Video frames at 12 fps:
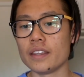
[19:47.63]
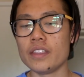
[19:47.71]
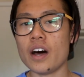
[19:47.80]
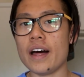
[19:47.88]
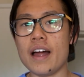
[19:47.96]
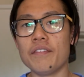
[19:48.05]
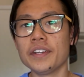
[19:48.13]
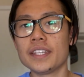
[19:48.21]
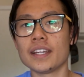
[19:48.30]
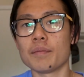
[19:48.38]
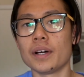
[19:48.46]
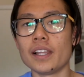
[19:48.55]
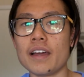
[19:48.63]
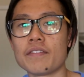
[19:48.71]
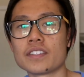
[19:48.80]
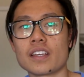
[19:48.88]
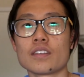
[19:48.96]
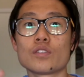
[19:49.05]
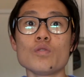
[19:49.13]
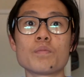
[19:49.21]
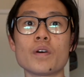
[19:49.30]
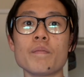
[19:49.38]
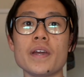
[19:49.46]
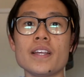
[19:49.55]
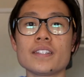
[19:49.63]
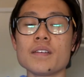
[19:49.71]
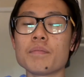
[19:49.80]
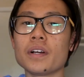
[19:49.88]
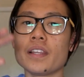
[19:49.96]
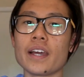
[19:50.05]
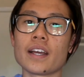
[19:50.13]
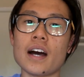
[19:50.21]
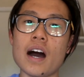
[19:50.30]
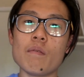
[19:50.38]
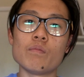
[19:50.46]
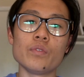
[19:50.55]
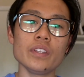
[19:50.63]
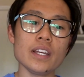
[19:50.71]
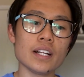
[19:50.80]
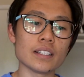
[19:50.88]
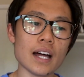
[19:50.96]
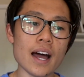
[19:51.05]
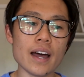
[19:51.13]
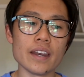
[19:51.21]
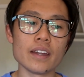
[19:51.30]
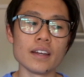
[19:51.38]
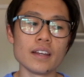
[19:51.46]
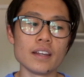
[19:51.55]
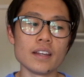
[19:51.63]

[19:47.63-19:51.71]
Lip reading: not everything in my life is like super amazing, but like I'm really glad